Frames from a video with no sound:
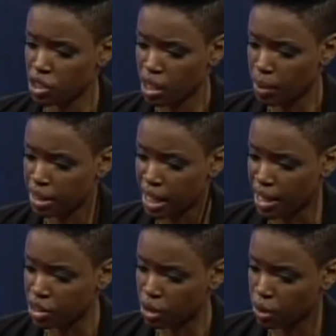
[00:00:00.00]
I meant to
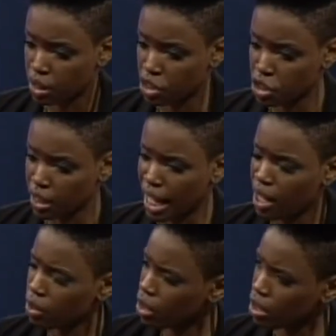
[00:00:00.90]
ask you initially.
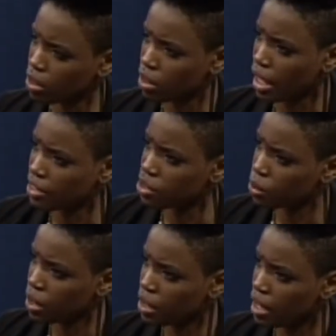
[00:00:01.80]
How long has
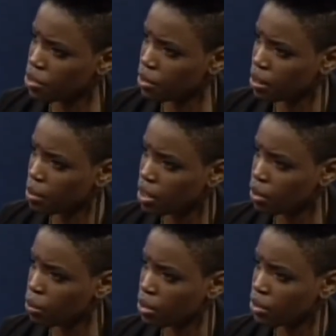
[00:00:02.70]
Donate Naturally been
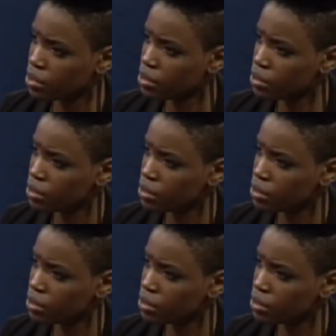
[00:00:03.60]
in the works?